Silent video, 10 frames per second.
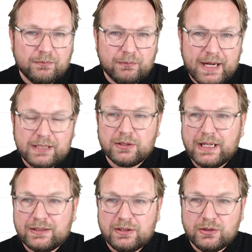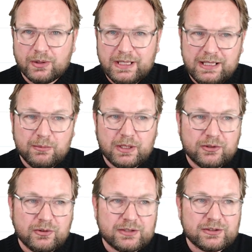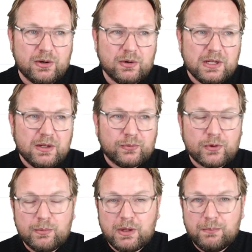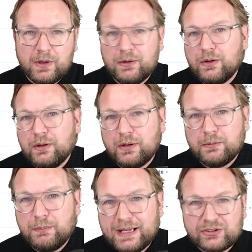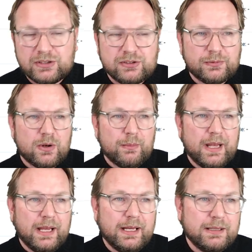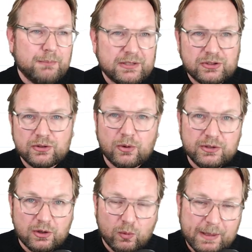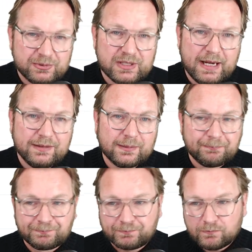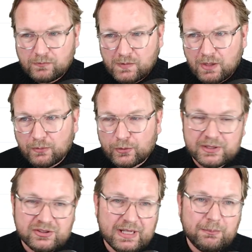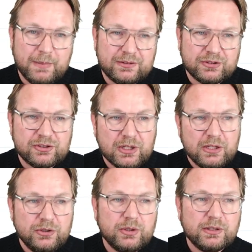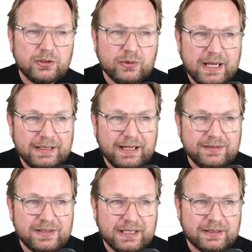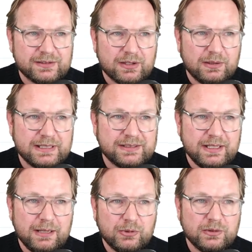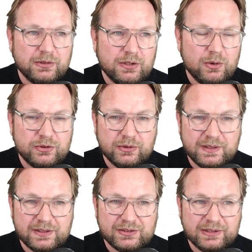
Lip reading: by connecting your email address. So from a message from a messenger on your website, from a chat message, you could create a ticket. So let's say I'm going to go to this